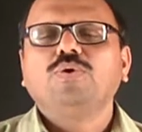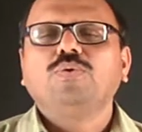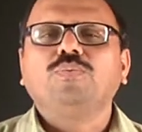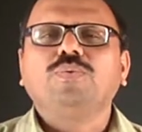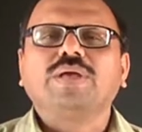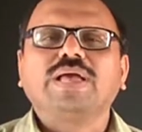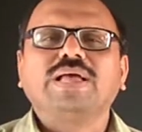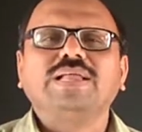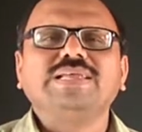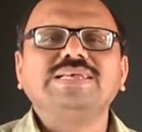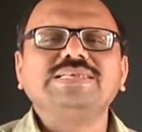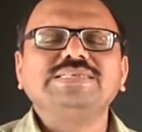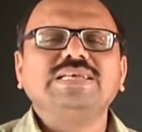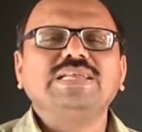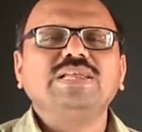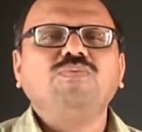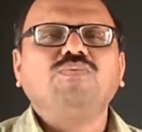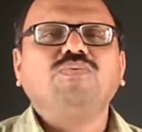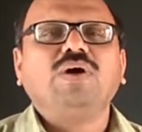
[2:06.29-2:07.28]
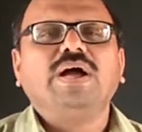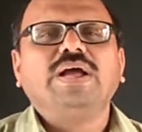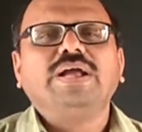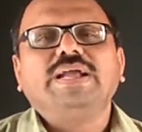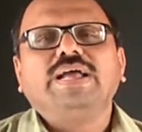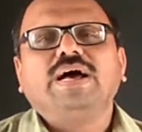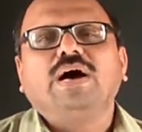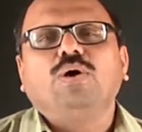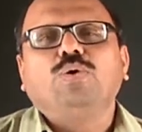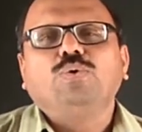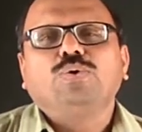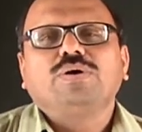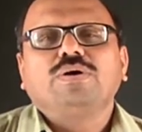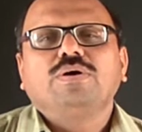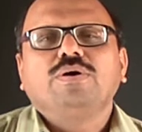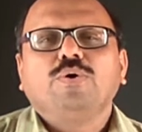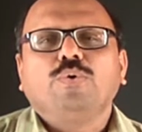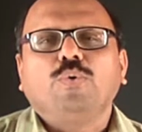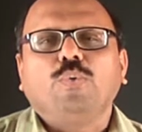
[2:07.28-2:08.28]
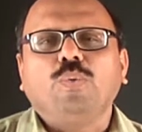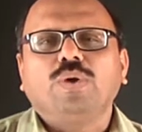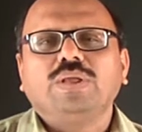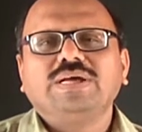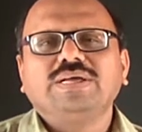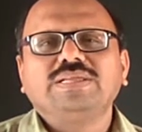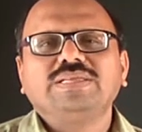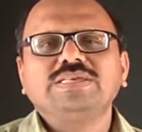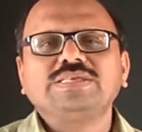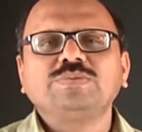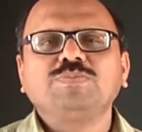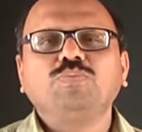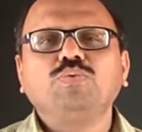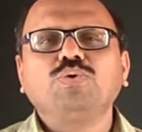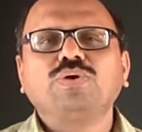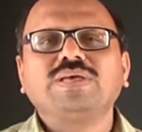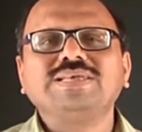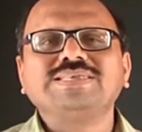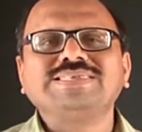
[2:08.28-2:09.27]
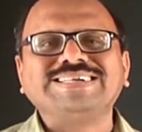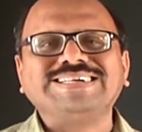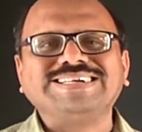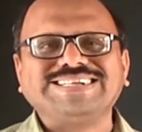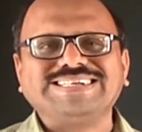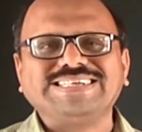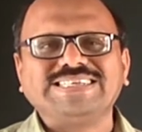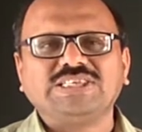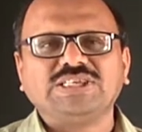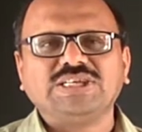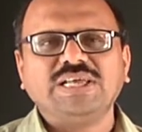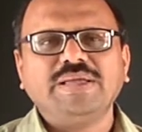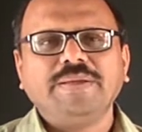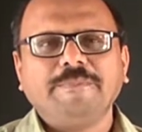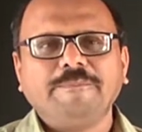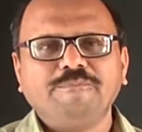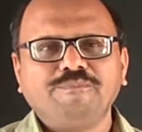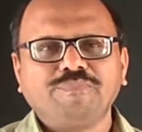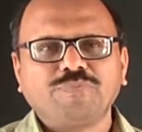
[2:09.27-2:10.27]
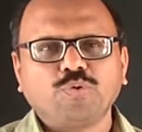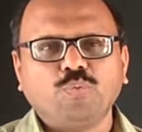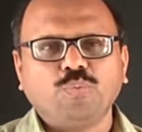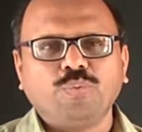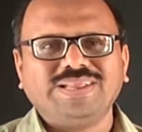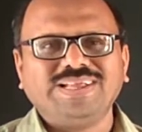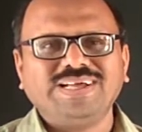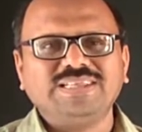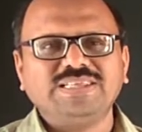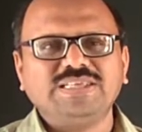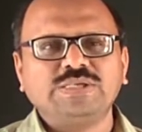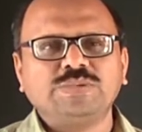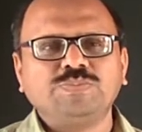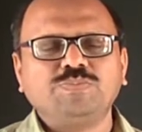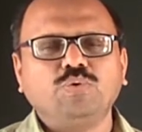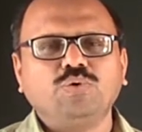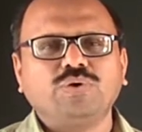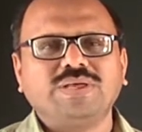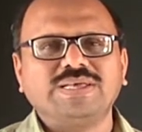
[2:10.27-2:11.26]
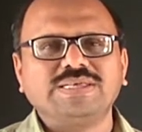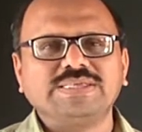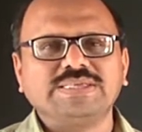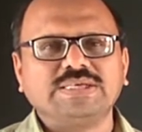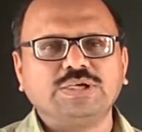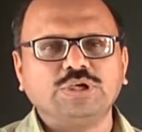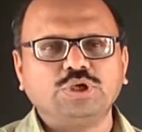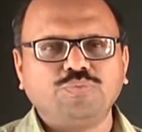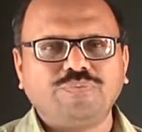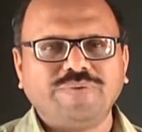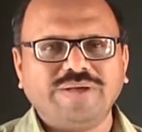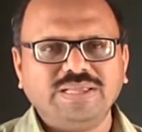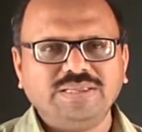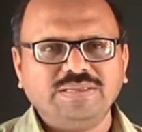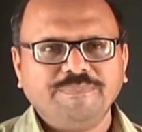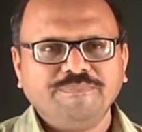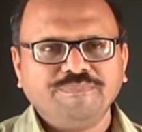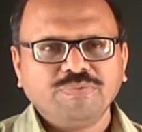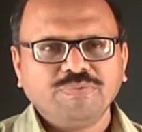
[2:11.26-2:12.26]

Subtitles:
we can easily find out whether this book is interesting, whether this book is good one,